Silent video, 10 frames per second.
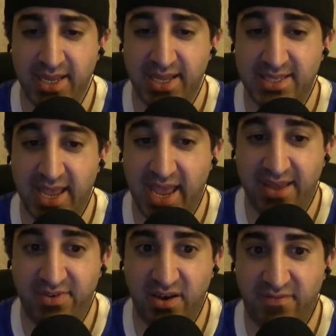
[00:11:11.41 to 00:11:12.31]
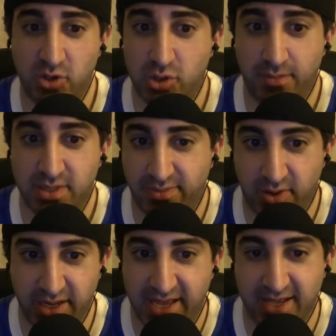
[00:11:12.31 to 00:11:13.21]
is a haven for Trump
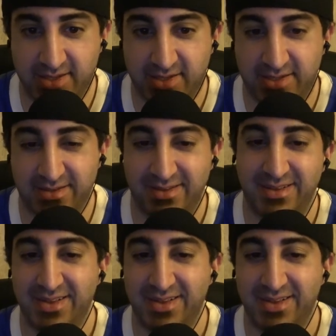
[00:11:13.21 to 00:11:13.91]
supporting guests.